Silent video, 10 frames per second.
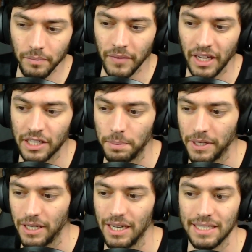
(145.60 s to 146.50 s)
It's
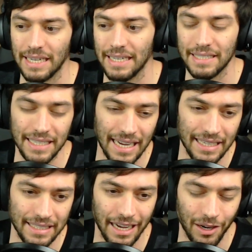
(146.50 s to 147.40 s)
because I sat
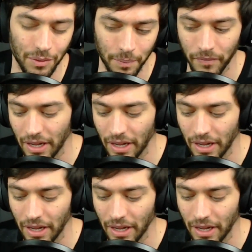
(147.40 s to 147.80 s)
down